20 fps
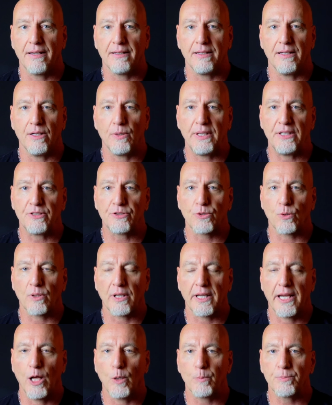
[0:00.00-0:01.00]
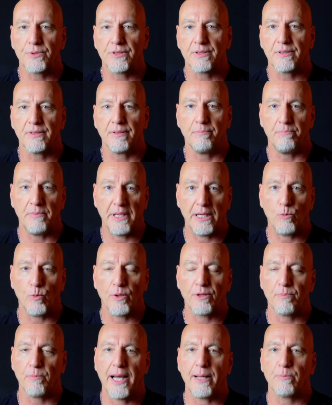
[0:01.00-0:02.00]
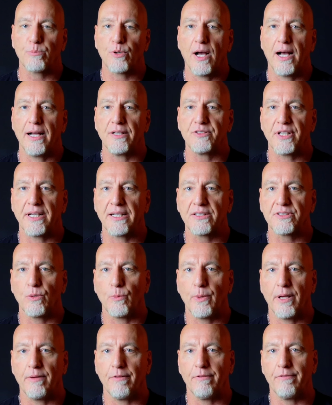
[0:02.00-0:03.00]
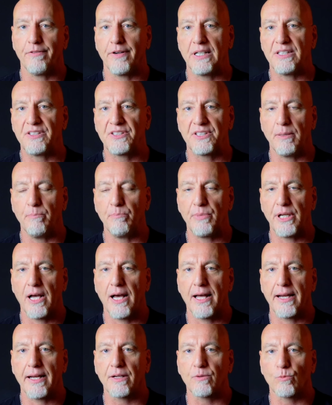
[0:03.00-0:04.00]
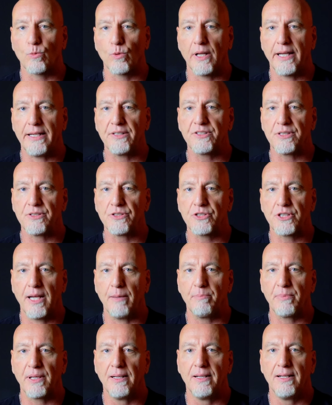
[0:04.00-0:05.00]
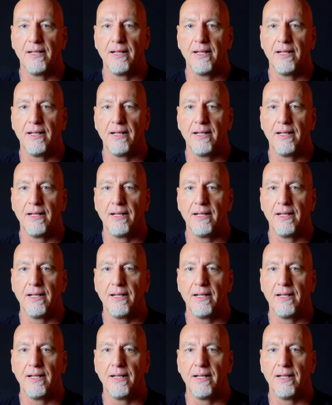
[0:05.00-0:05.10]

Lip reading: you know, he certainly helps me with my projects. So we have a very symbiotic relationship.